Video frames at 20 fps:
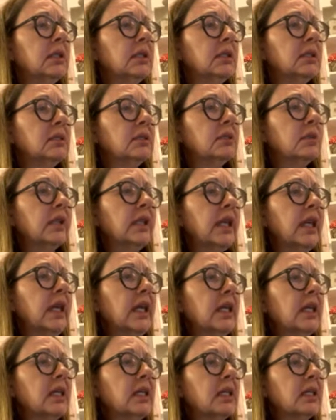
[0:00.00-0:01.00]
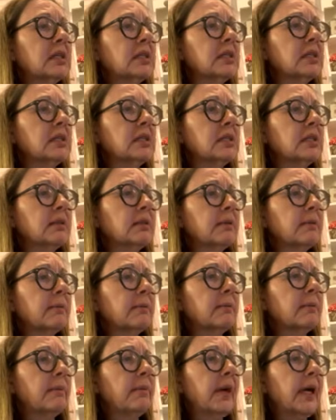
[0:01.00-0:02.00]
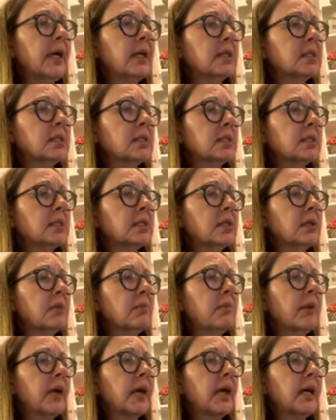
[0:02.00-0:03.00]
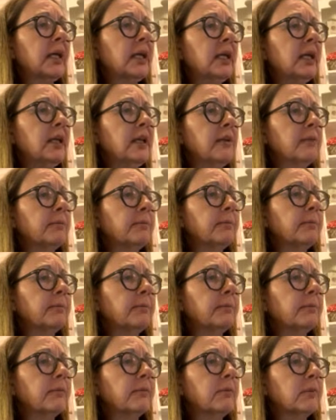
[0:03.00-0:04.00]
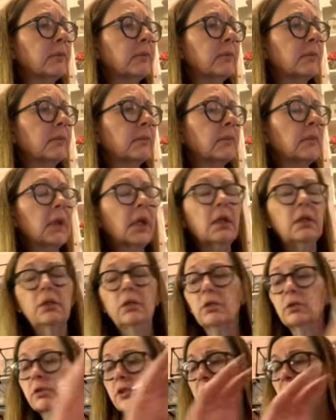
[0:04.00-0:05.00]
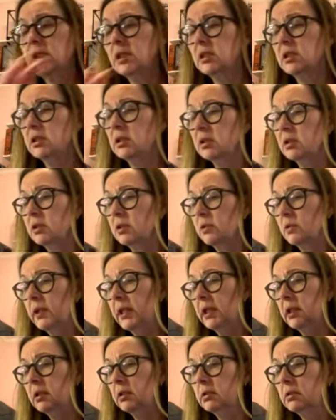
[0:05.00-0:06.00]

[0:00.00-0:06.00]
So again, this is a pattern by Notches Sewing,